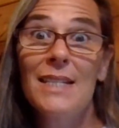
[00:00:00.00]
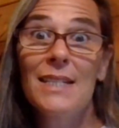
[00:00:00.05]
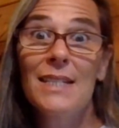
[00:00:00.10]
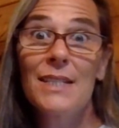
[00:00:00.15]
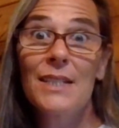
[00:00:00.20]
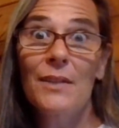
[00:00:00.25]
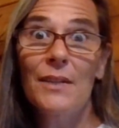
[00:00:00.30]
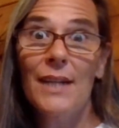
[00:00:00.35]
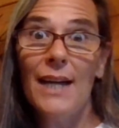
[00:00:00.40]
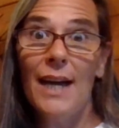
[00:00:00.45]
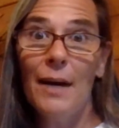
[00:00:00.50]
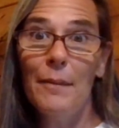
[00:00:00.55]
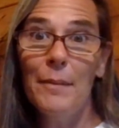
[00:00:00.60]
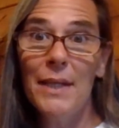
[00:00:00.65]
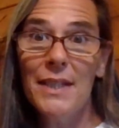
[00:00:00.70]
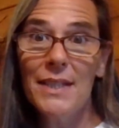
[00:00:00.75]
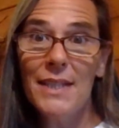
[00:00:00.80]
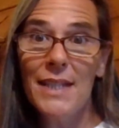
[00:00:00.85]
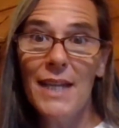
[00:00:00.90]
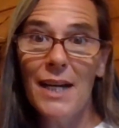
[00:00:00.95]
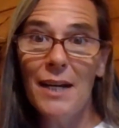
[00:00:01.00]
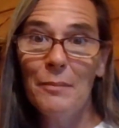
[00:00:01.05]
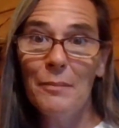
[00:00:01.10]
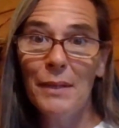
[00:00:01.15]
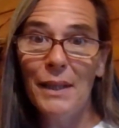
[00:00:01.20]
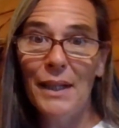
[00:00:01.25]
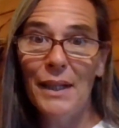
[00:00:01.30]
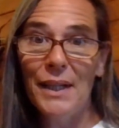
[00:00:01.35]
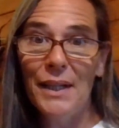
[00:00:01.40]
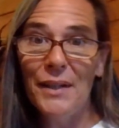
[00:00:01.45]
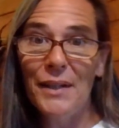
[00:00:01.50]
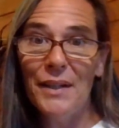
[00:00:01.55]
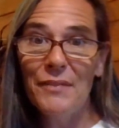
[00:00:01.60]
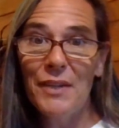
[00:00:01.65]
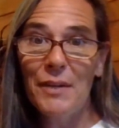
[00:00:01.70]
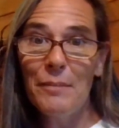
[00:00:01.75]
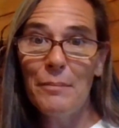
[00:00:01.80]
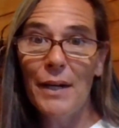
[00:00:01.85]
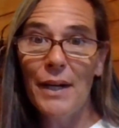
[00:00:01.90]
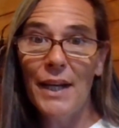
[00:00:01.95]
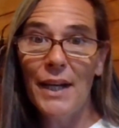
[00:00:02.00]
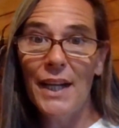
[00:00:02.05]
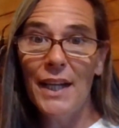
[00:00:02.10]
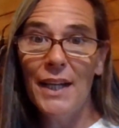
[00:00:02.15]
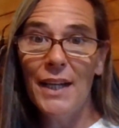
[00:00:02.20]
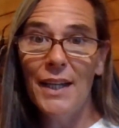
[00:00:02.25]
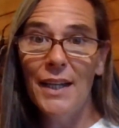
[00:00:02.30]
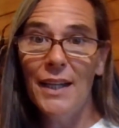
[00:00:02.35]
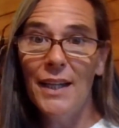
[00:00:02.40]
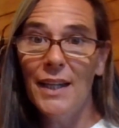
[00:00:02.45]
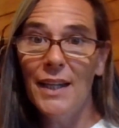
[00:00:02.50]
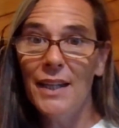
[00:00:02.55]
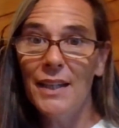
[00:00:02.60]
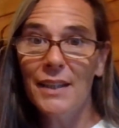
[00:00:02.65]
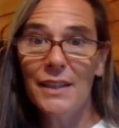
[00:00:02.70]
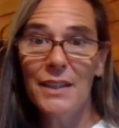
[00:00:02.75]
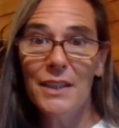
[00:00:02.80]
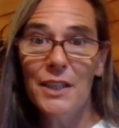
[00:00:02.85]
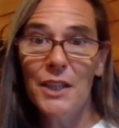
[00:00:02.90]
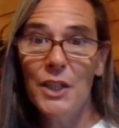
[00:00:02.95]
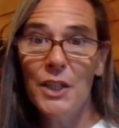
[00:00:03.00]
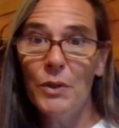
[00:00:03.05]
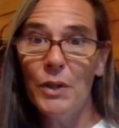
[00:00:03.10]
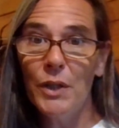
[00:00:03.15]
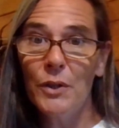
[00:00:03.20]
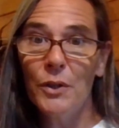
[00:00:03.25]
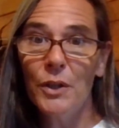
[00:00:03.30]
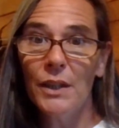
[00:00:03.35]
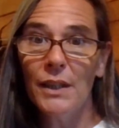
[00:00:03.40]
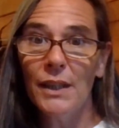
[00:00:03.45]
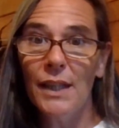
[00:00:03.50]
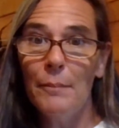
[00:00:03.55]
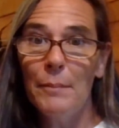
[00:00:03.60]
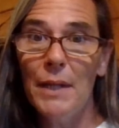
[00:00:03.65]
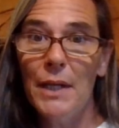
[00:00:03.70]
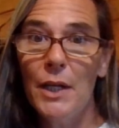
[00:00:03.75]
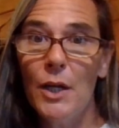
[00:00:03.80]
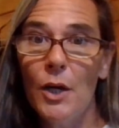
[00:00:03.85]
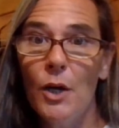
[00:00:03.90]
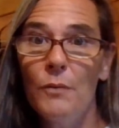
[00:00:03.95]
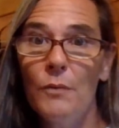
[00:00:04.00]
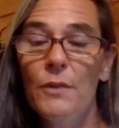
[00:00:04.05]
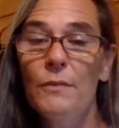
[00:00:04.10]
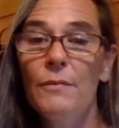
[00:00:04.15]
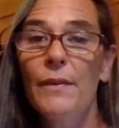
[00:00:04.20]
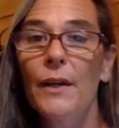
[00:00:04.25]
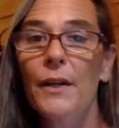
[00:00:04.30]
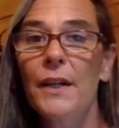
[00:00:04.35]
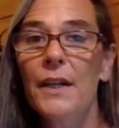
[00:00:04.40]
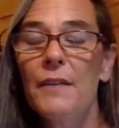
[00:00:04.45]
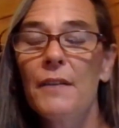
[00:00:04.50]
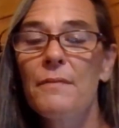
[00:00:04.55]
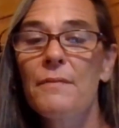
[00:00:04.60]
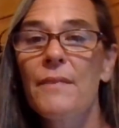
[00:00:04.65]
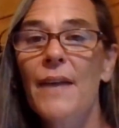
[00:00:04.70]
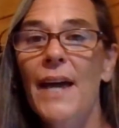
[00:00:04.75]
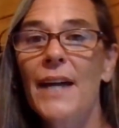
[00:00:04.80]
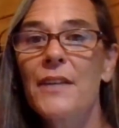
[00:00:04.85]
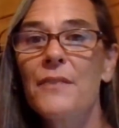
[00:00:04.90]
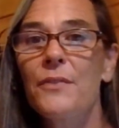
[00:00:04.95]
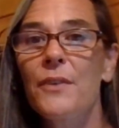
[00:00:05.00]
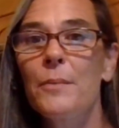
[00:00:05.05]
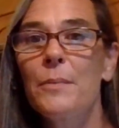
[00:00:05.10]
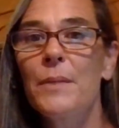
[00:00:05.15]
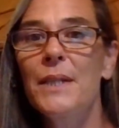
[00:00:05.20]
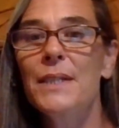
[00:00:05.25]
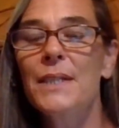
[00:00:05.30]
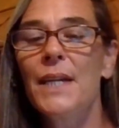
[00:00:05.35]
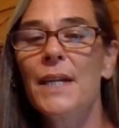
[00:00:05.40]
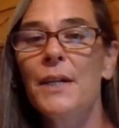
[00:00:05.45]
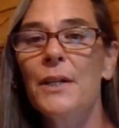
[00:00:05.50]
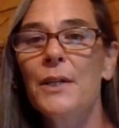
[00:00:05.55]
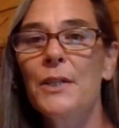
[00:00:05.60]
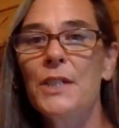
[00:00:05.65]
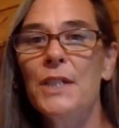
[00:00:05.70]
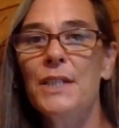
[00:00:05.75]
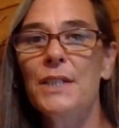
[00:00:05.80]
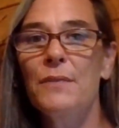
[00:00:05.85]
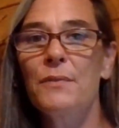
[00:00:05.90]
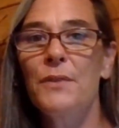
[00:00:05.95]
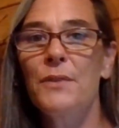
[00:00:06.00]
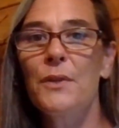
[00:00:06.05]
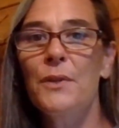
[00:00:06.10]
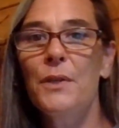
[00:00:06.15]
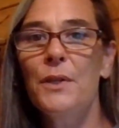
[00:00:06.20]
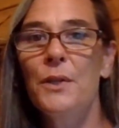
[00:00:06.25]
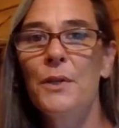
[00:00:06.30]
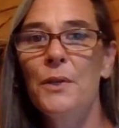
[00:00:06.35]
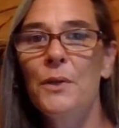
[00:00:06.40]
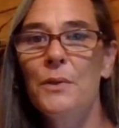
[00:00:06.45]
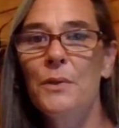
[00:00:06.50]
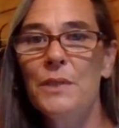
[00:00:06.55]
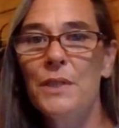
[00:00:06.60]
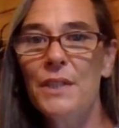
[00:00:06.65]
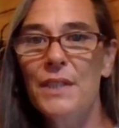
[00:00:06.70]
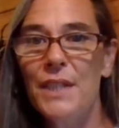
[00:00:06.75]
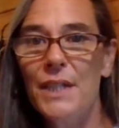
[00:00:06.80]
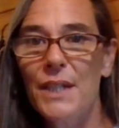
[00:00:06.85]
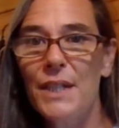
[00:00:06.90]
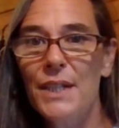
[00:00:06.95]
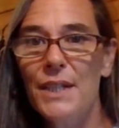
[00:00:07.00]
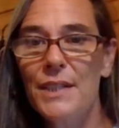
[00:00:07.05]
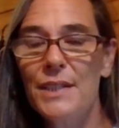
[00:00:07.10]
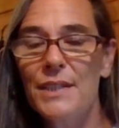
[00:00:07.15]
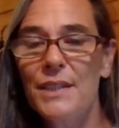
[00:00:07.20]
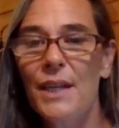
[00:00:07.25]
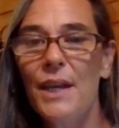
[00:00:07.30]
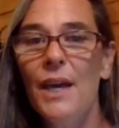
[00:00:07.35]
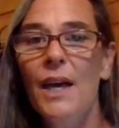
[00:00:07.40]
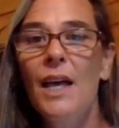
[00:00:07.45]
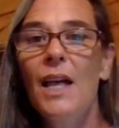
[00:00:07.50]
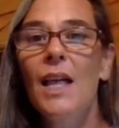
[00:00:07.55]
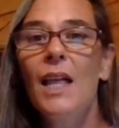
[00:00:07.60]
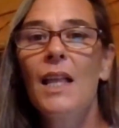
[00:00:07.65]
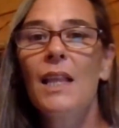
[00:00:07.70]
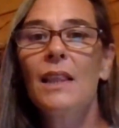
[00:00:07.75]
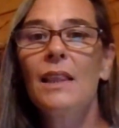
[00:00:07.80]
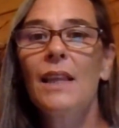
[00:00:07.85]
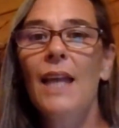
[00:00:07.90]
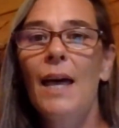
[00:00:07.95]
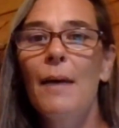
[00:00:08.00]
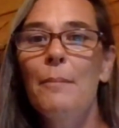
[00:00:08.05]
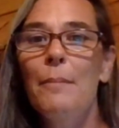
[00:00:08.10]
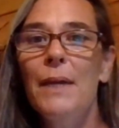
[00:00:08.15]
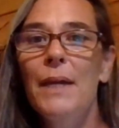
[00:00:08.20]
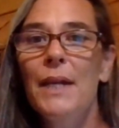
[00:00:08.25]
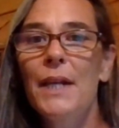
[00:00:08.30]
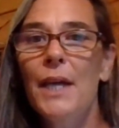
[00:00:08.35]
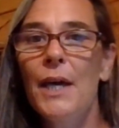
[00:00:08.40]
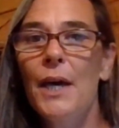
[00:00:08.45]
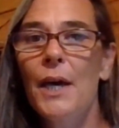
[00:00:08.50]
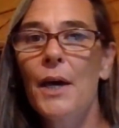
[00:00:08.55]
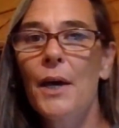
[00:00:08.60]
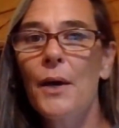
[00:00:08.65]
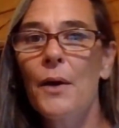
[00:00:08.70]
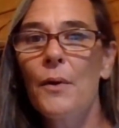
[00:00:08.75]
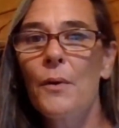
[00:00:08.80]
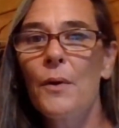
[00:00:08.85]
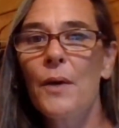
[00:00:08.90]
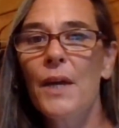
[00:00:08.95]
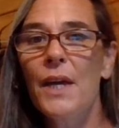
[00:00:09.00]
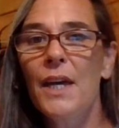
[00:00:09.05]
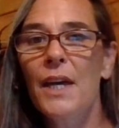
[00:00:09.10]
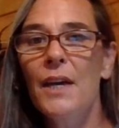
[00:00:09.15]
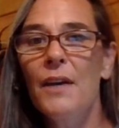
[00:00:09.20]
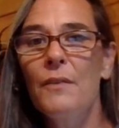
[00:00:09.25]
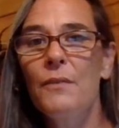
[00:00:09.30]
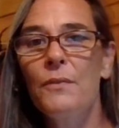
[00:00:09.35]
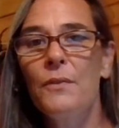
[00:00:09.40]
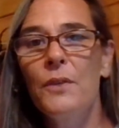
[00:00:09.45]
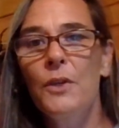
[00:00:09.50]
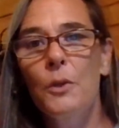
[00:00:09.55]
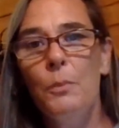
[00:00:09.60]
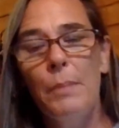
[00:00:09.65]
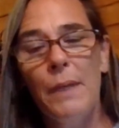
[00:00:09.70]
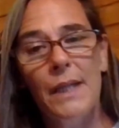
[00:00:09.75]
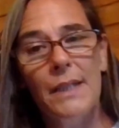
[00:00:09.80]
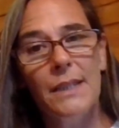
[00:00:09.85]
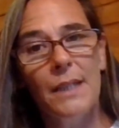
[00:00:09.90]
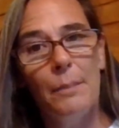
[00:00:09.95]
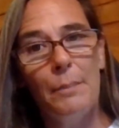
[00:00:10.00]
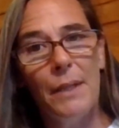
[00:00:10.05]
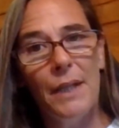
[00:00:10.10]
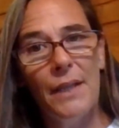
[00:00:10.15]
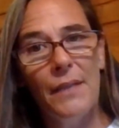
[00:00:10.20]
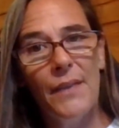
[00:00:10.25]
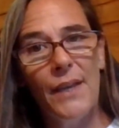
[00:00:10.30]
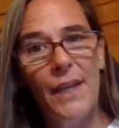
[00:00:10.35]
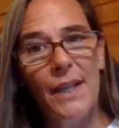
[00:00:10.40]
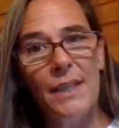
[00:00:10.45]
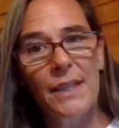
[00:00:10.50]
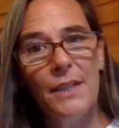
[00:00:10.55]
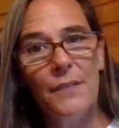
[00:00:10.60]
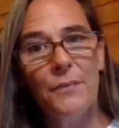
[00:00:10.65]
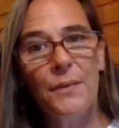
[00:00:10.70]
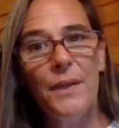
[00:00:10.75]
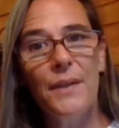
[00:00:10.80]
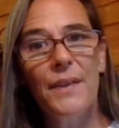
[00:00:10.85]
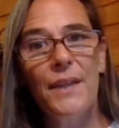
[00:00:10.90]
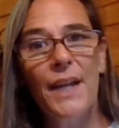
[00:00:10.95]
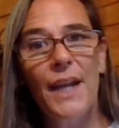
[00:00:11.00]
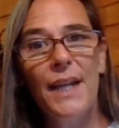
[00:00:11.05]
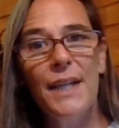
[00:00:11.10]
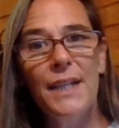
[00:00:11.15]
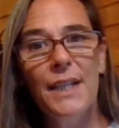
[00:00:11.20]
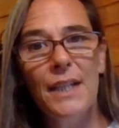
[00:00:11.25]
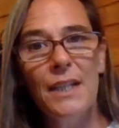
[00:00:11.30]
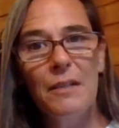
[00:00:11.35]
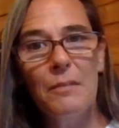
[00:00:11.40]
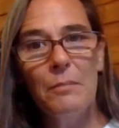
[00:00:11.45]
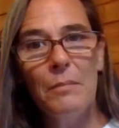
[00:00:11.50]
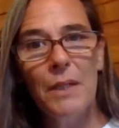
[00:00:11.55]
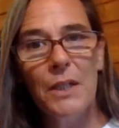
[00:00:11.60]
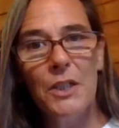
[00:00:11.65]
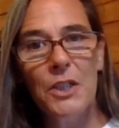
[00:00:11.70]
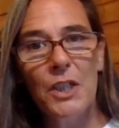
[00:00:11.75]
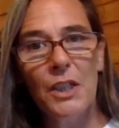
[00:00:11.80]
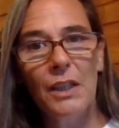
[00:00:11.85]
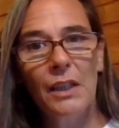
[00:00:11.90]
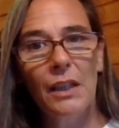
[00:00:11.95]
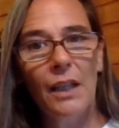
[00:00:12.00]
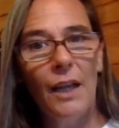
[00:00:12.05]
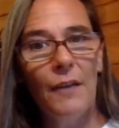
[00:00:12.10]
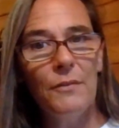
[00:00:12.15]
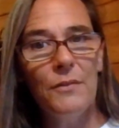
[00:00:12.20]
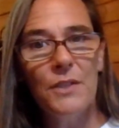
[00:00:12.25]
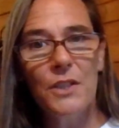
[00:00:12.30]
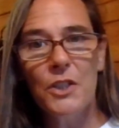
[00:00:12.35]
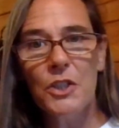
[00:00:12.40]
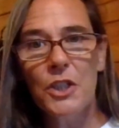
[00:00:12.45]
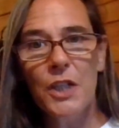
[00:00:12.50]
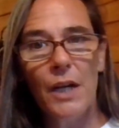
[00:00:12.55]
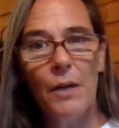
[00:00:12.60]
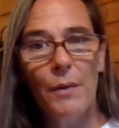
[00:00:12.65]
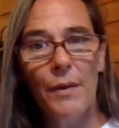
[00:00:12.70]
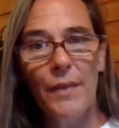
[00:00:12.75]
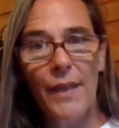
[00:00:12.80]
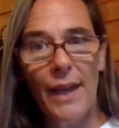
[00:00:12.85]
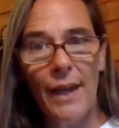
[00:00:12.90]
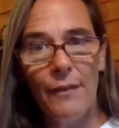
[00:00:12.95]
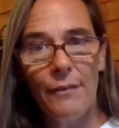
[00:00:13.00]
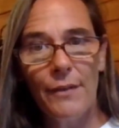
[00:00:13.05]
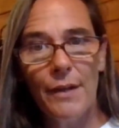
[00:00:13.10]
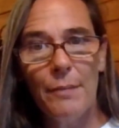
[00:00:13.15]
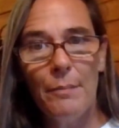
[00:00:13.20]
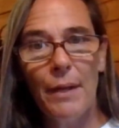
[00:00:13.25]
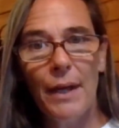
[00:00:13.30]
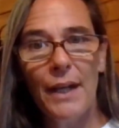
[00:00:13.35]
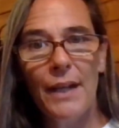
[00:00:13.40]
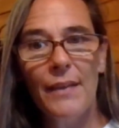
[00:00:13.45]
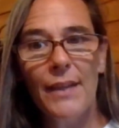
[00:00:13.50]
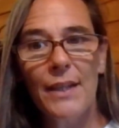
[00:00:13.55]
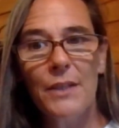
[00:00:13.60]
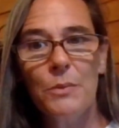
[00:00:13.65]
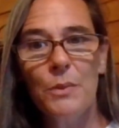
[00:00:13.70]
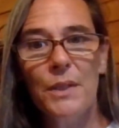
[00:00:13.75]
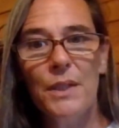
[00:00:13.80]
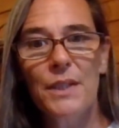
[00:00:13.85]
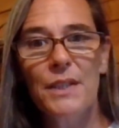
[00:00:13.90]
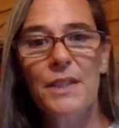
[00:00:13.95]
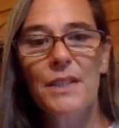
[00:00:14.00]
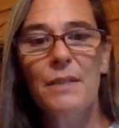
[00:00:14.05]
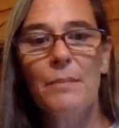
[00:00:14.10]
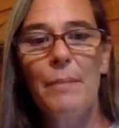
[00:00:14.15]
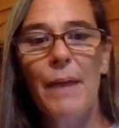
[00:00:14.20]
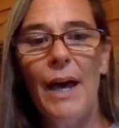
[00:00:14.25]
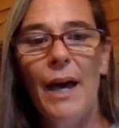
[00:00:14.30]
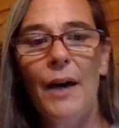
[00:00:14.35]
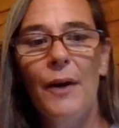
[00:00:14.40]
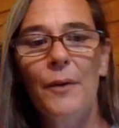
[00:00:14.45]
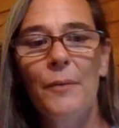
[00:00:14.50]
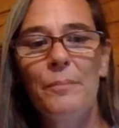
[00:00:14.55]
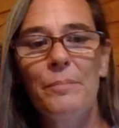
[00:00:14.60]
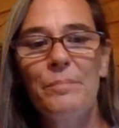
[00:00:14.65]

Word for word: So, comments down below, everybody. And continuing on, let know if you felt an effect from these energies if you're new to this. Let me know if you picked up anything different that I didn't mention. Love to share with everybody. That's what this is about